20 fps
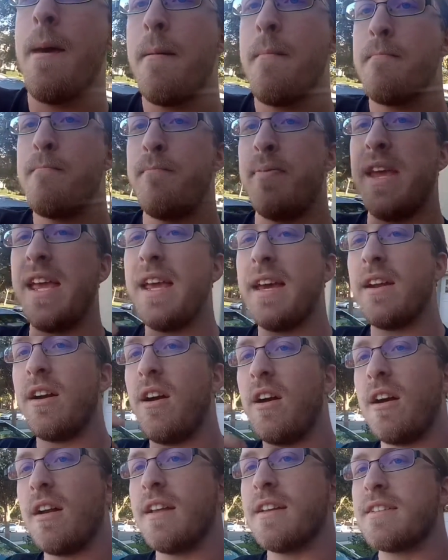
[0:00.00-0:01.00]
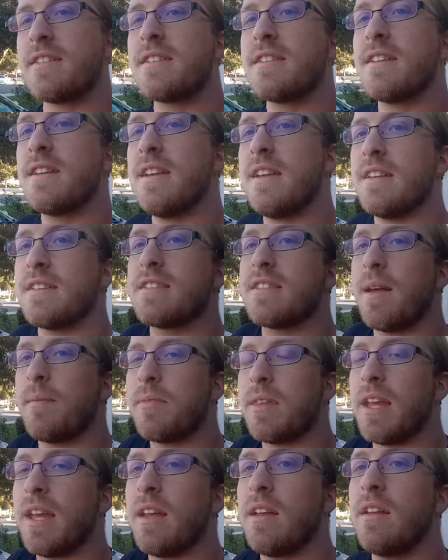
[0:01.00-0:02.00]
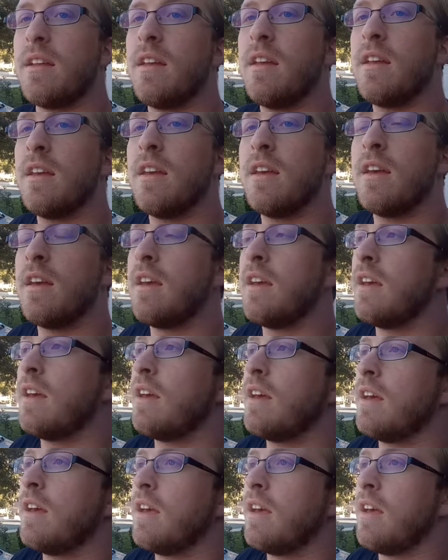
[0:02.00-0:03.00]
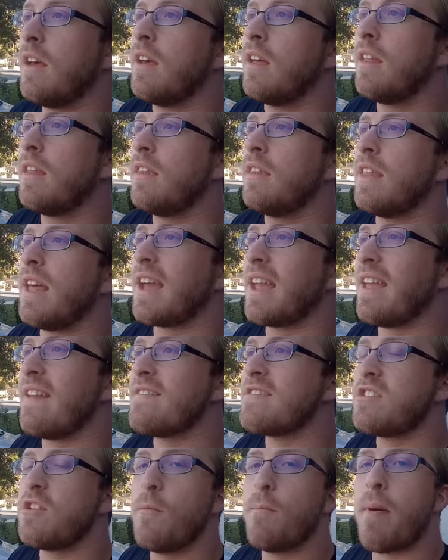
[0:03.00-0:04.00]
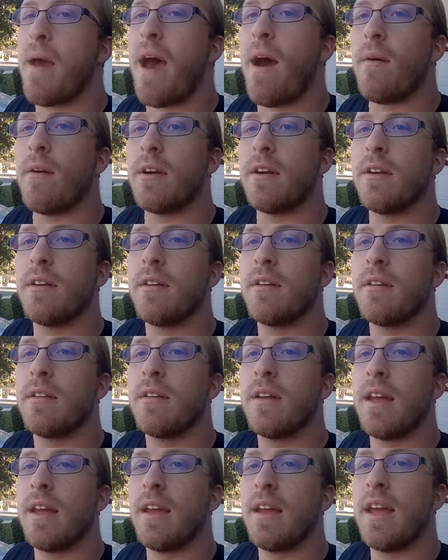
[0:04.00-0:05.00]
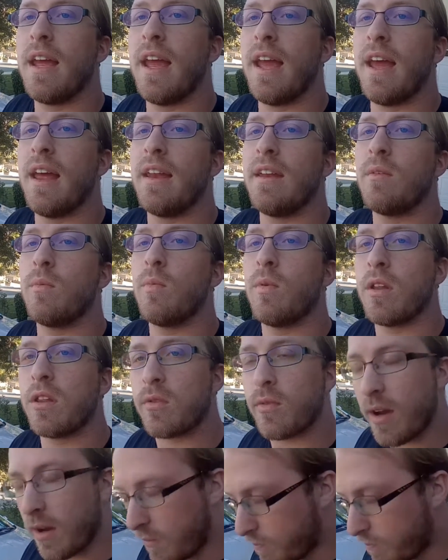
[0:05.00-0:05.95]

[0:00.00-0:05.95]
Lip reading: Being an artist is something that gives you power, and with great